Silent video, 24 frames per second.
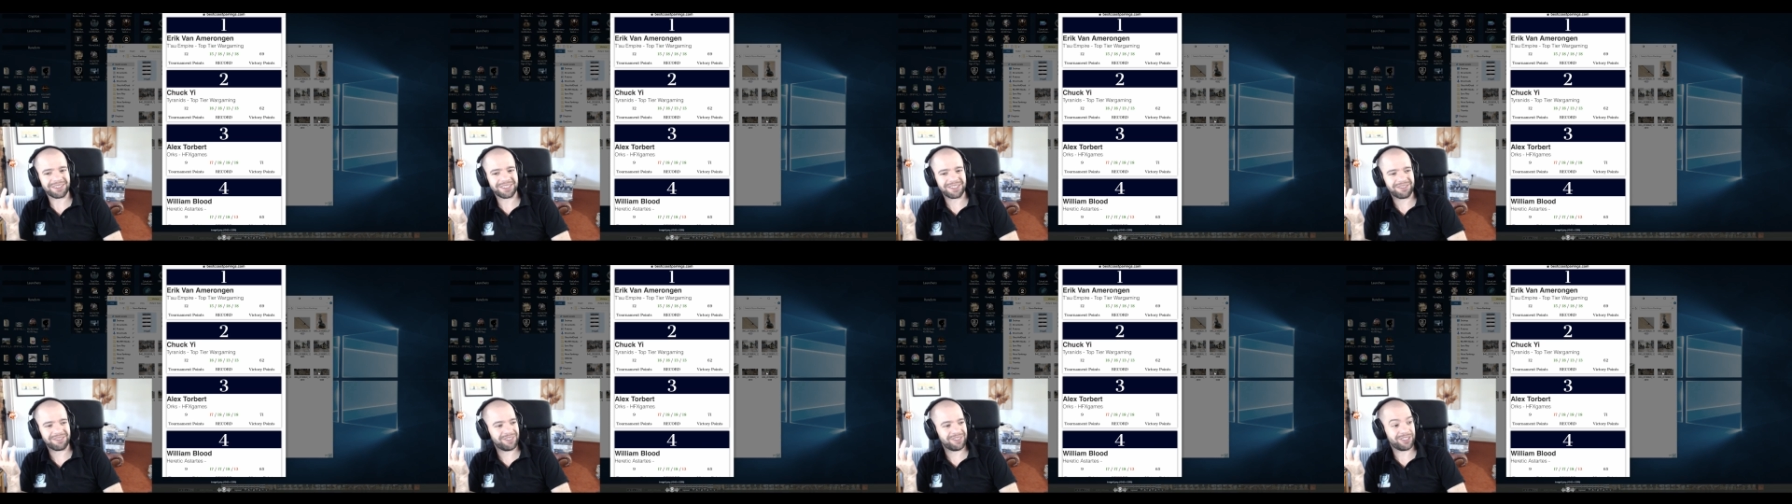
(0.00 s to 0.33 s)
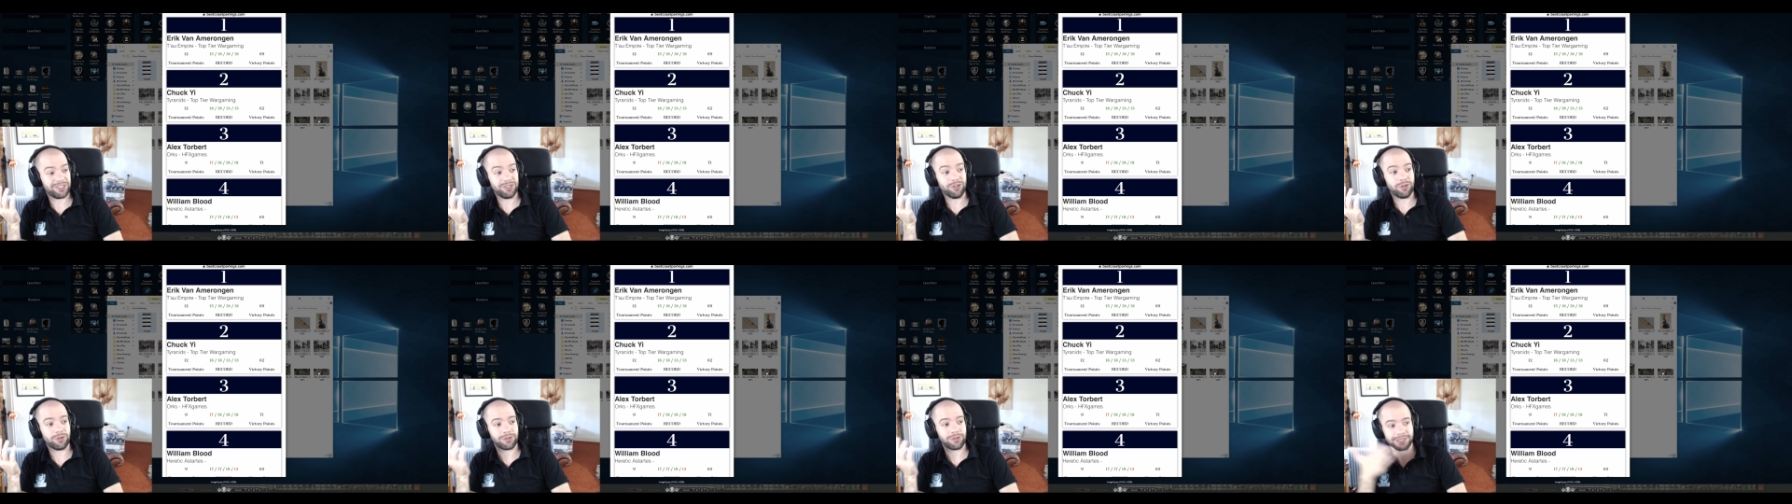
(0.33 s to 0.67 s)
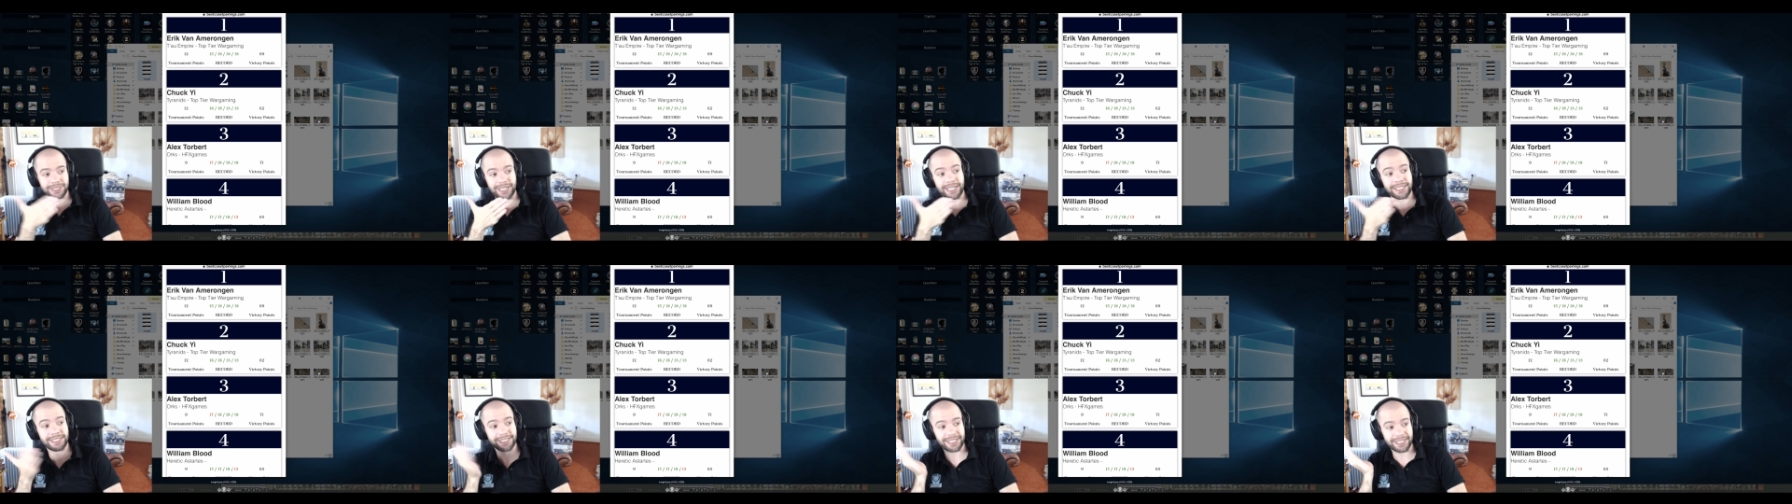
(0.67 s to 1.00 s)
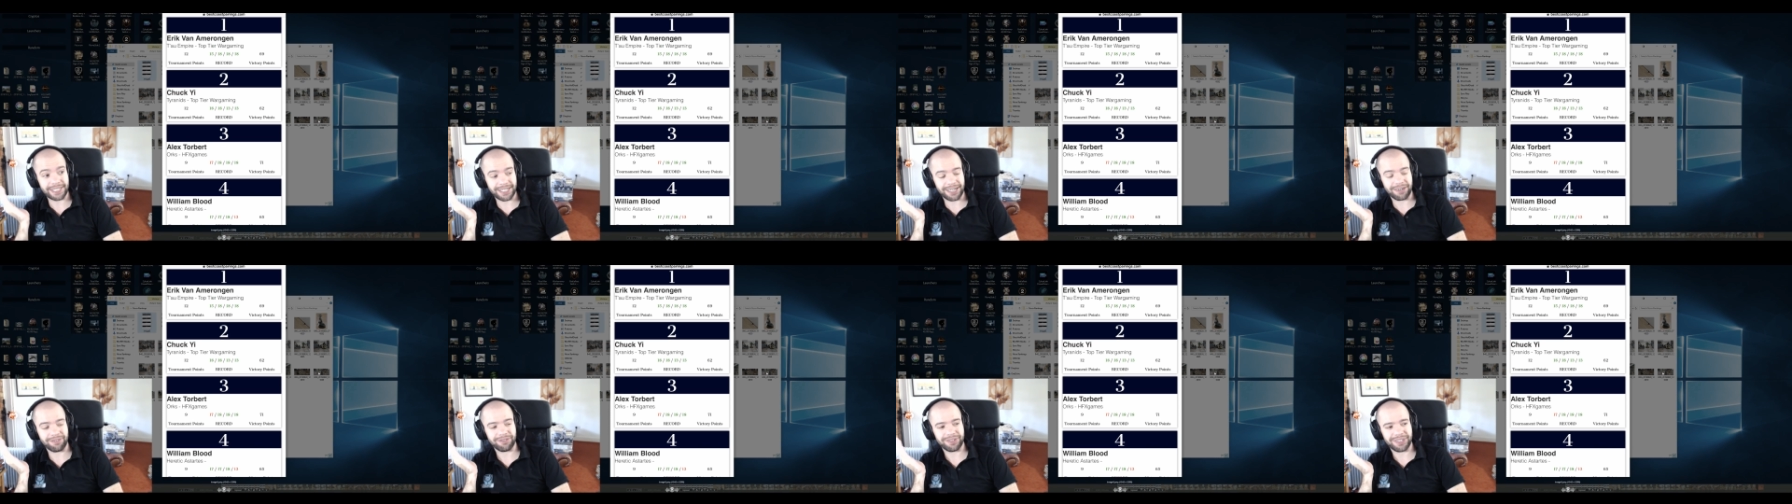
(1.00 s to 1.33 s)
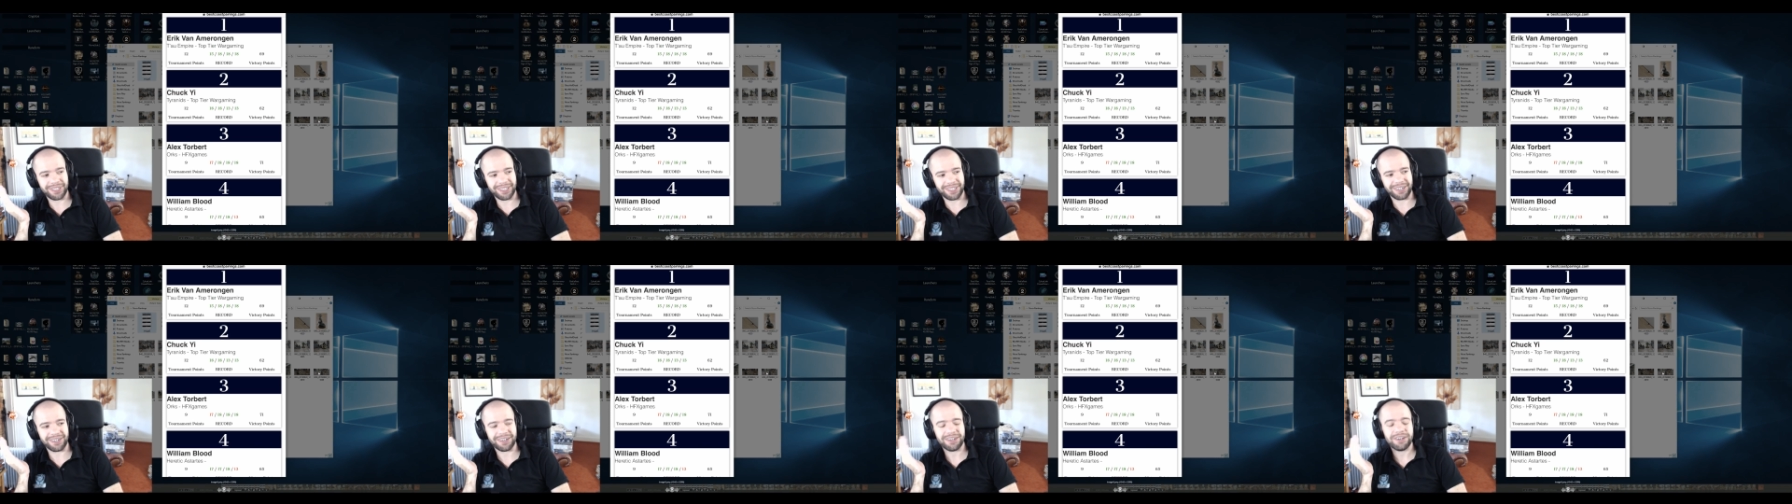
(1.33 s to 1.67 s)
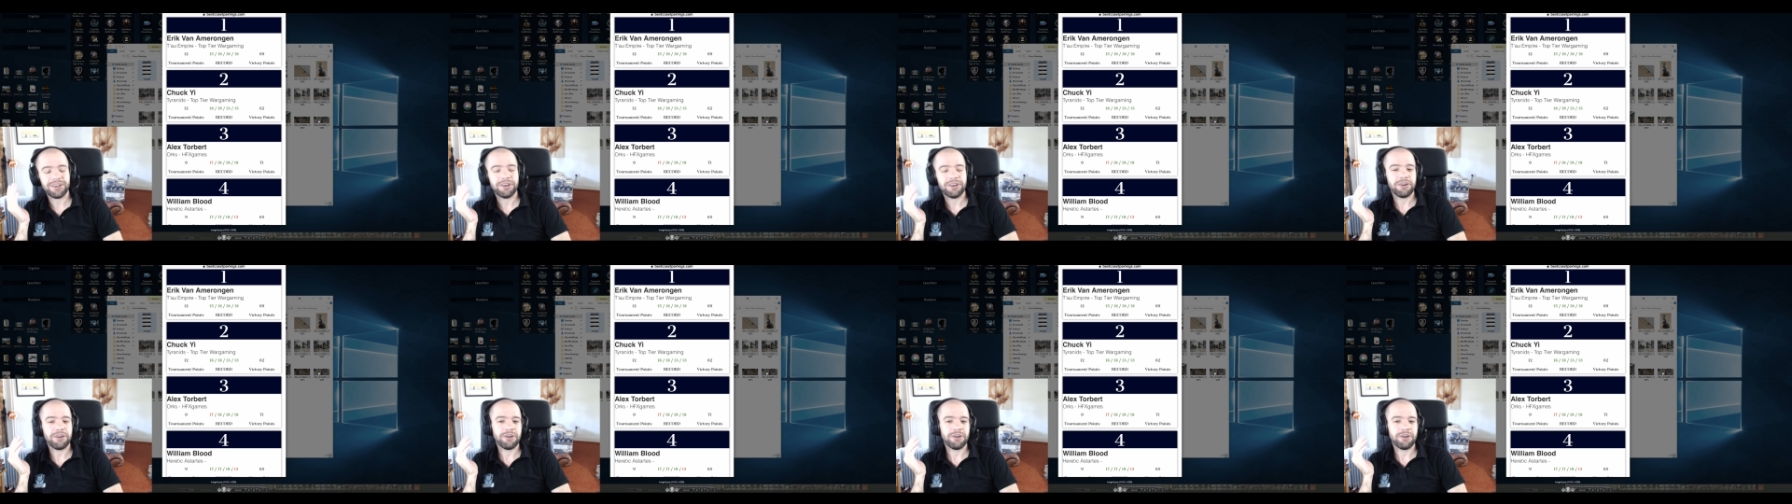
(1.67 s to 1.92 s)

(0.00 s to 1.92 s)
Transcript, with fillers: Tyranids and Orcs as they currently are.